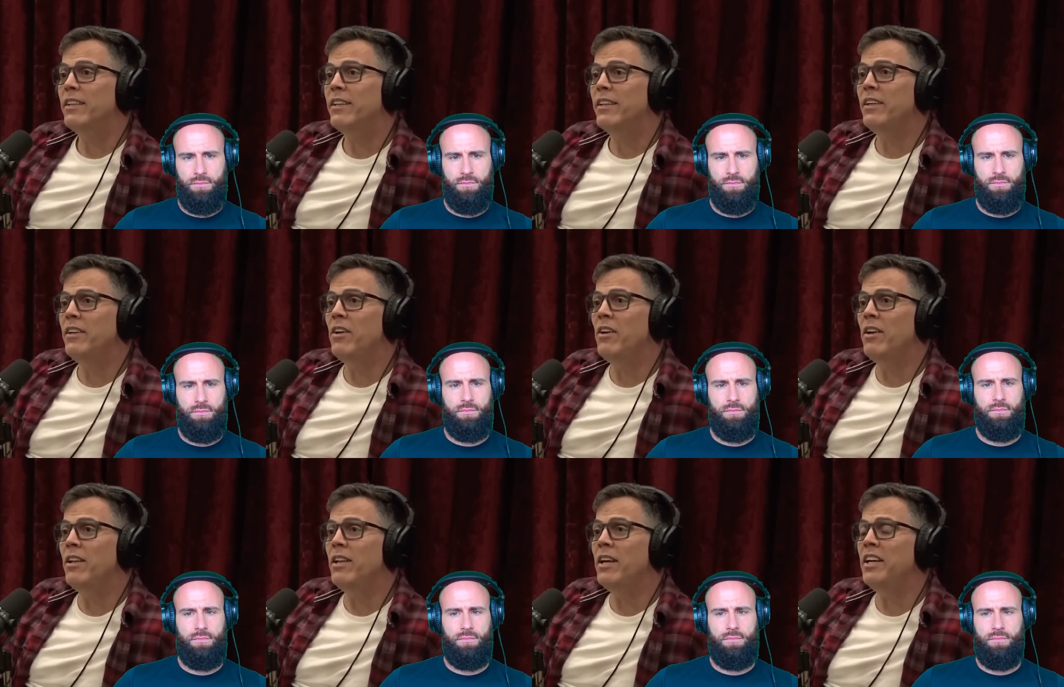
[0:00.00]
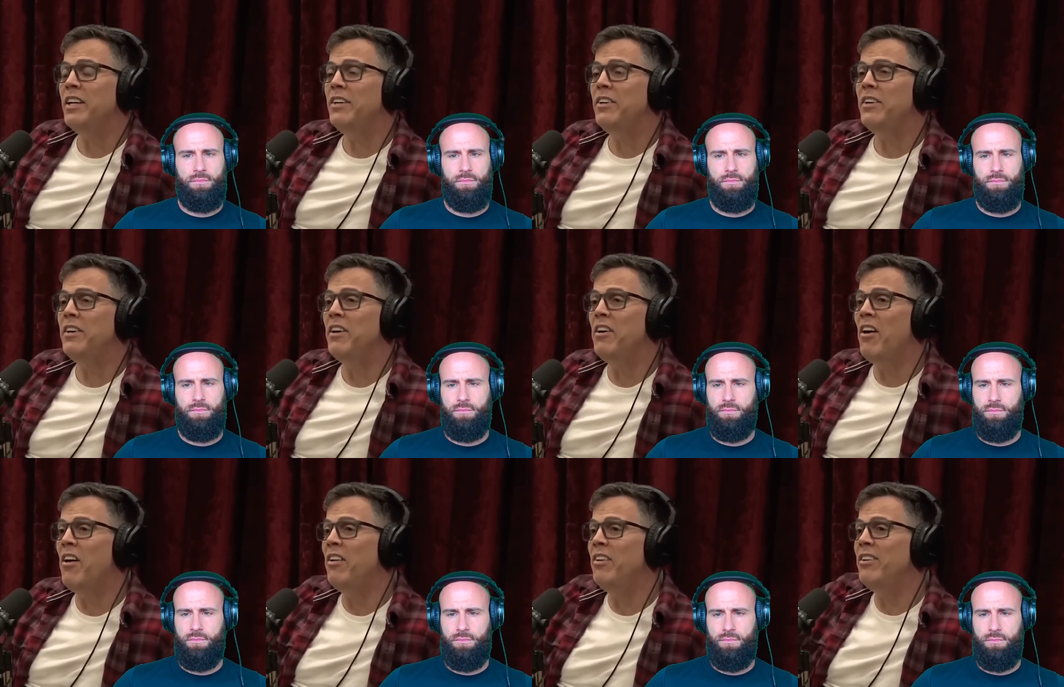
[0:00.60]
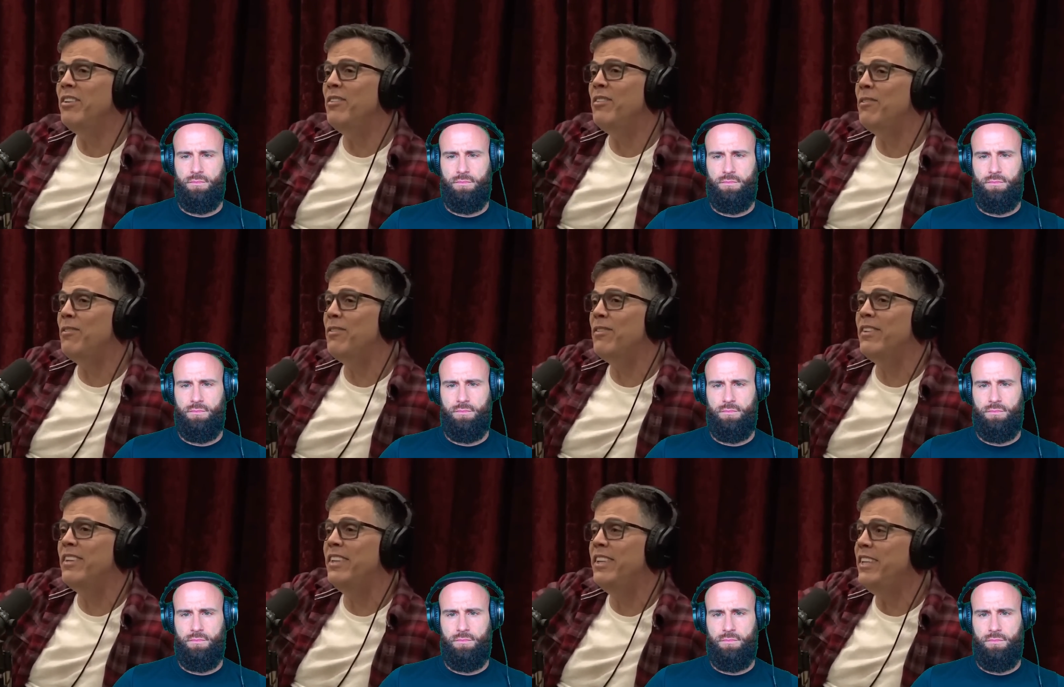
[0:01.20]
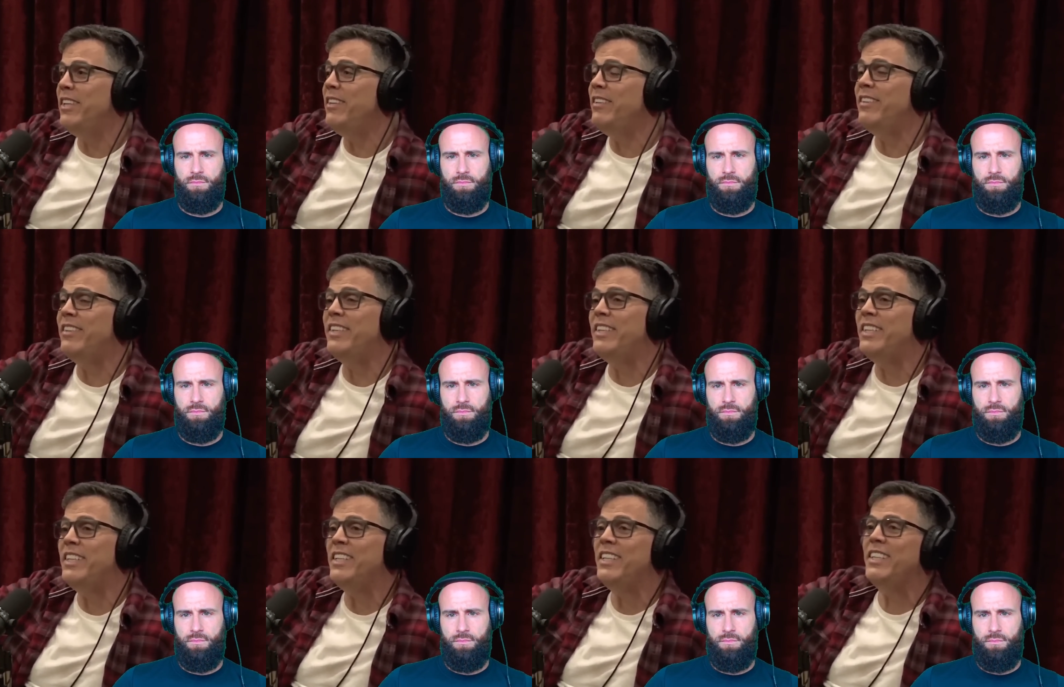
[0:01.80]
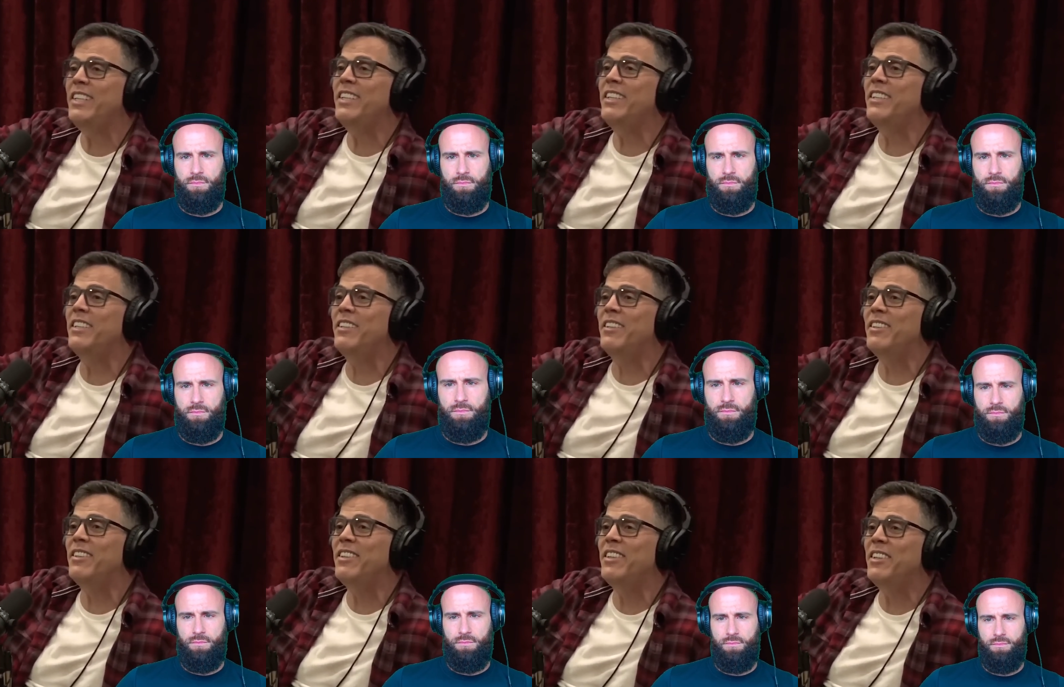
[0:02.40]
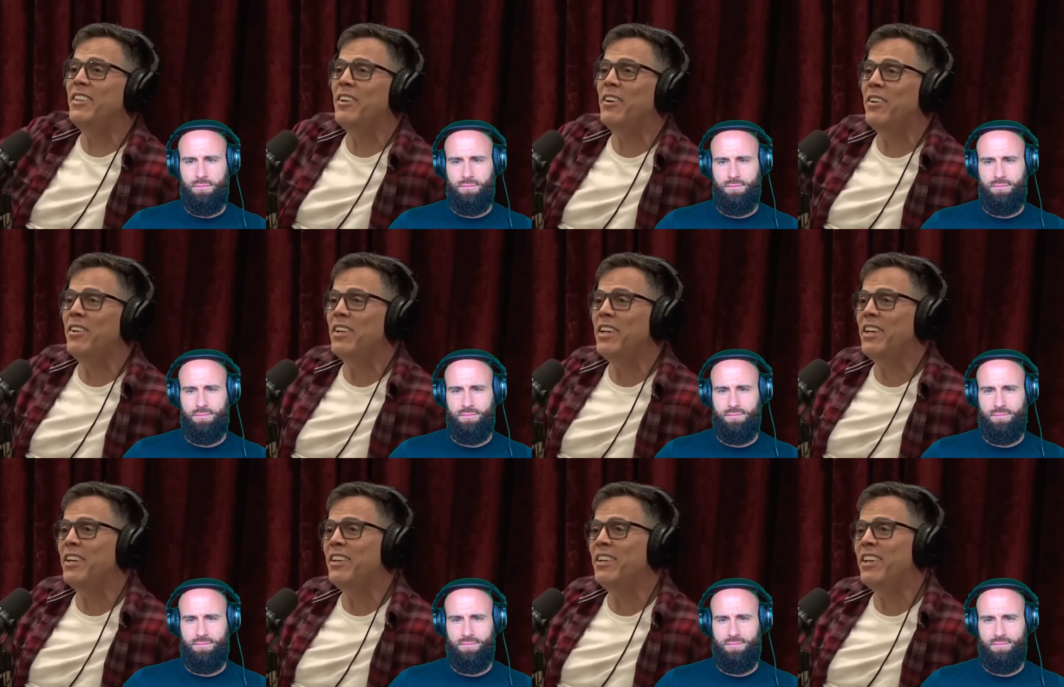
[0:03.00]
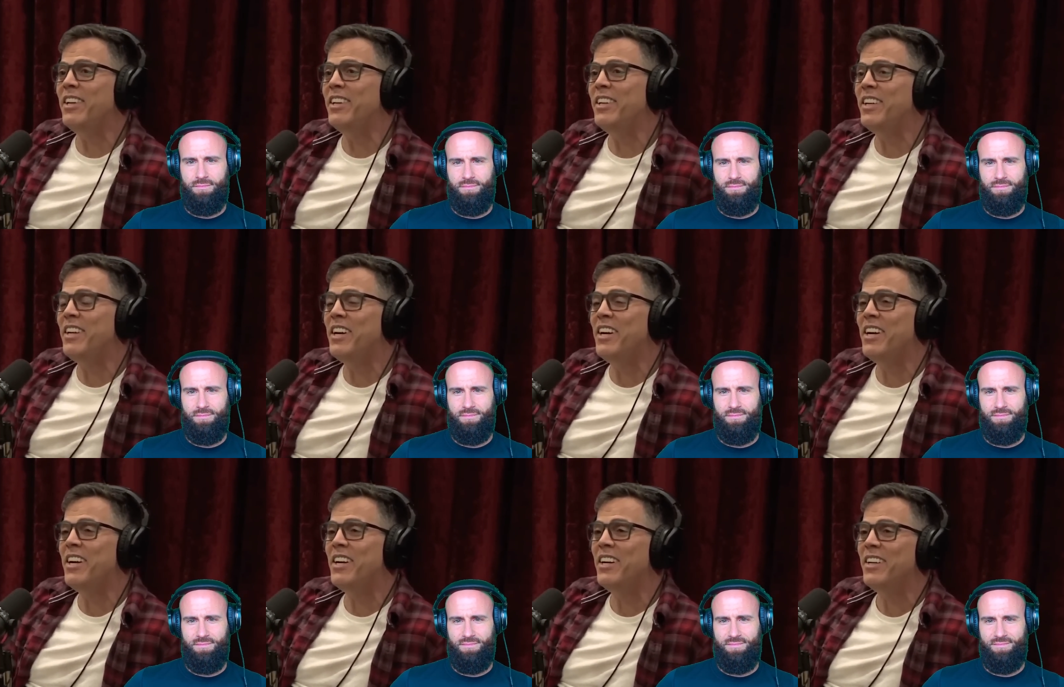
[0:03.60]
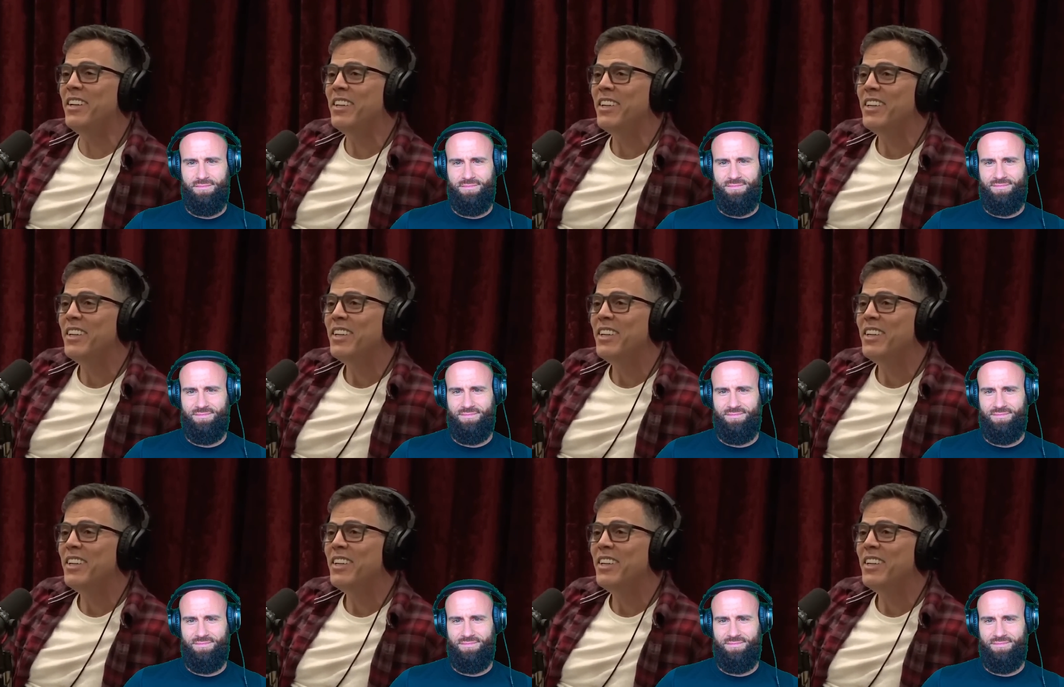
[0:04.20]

Speaker 1: You know, like you got all this yeasty, you know, like like uh